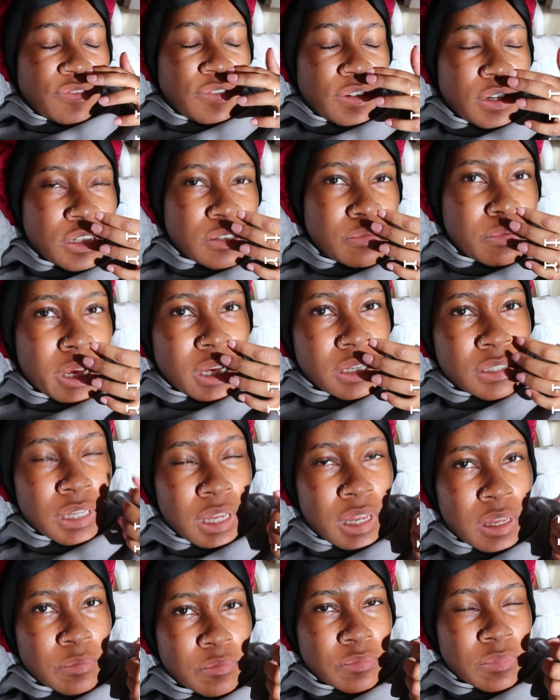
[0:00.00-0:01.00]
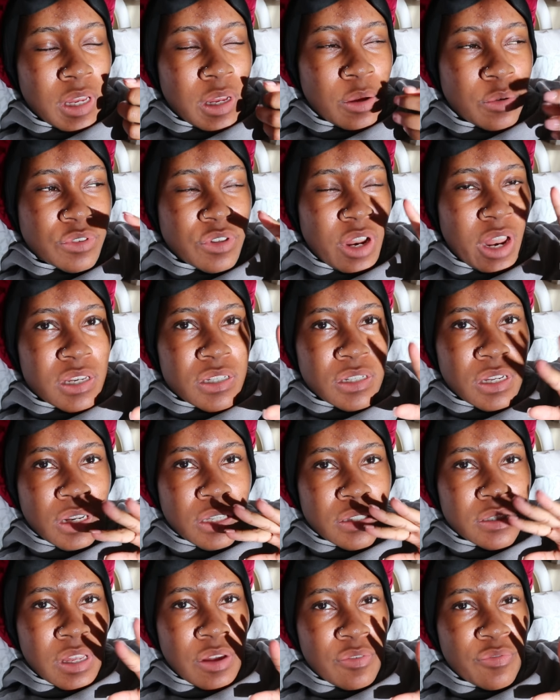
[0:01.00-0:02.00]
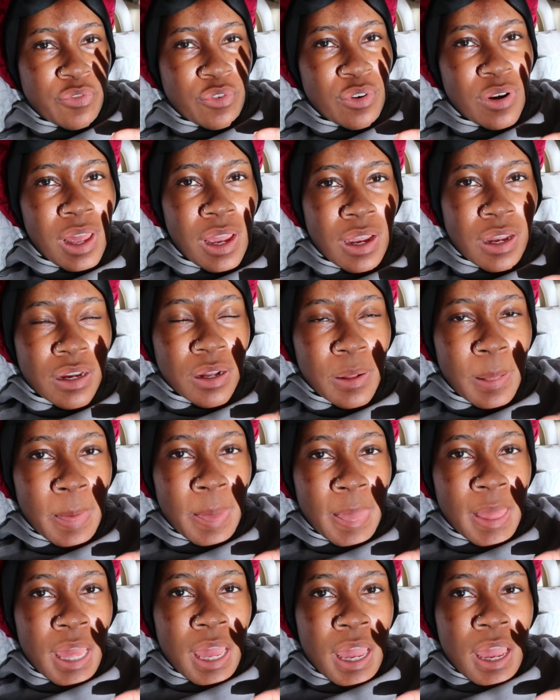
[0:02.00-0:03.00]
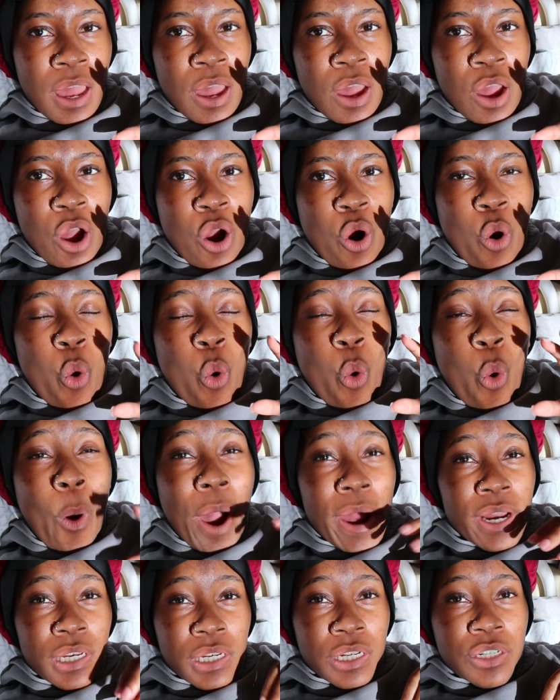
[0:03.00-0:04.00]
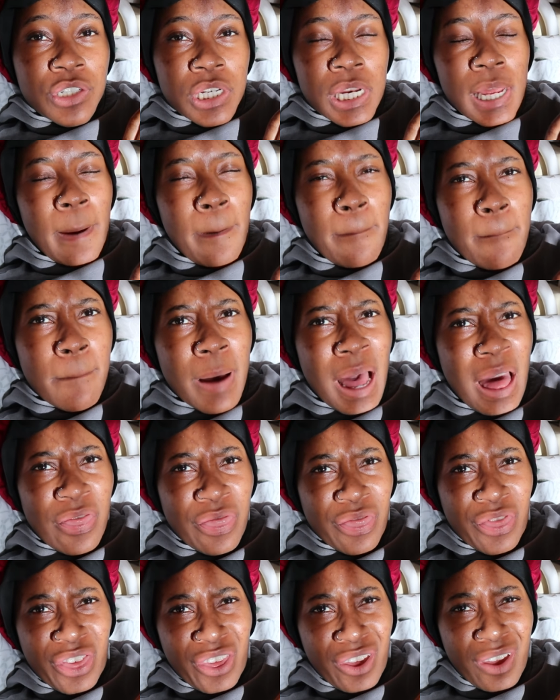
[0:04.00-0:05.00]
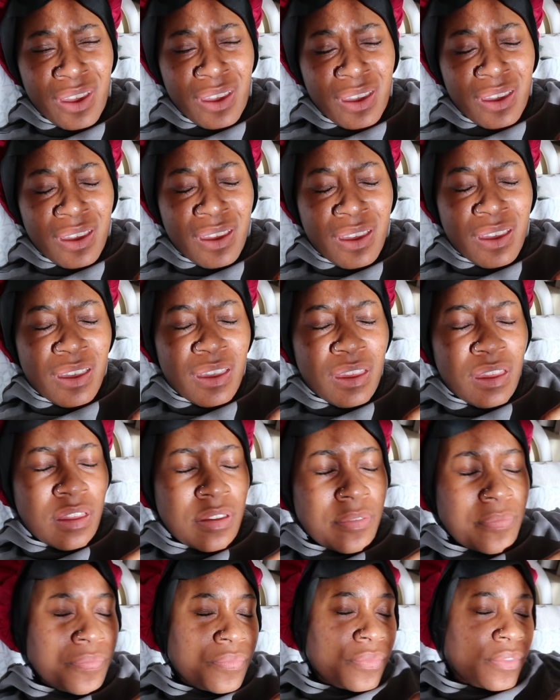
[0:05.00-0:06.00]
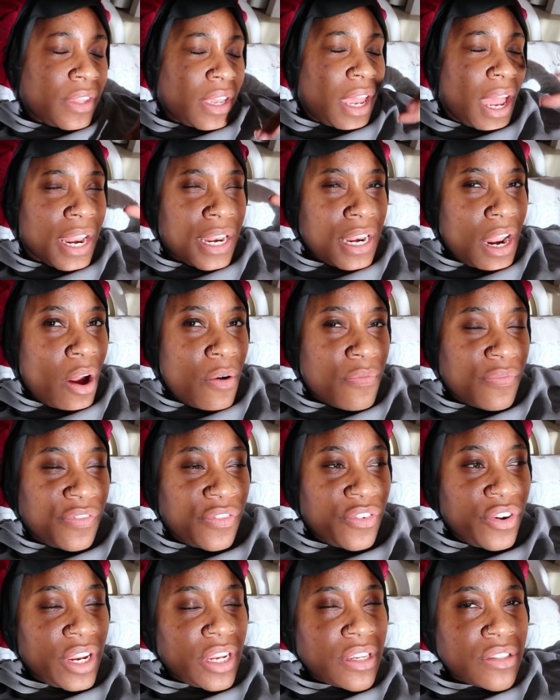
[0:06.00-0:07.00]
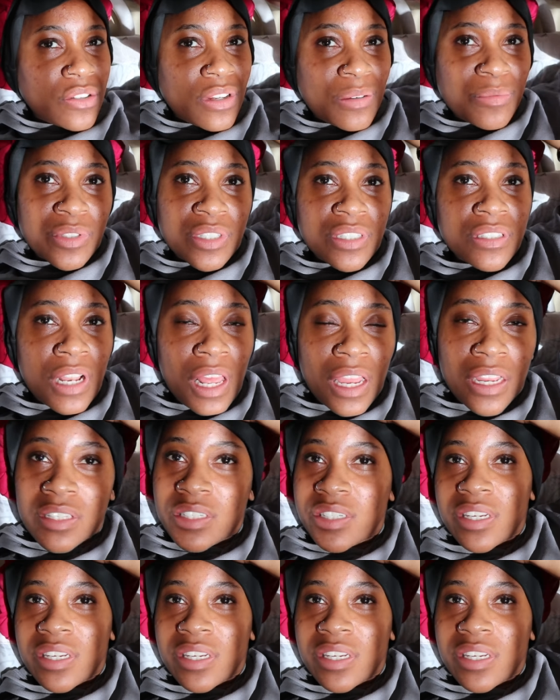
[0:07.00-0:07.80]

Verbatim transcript: finished my exam. I was writing an exam for like quite literally a month. And now I'm free, so I'm just like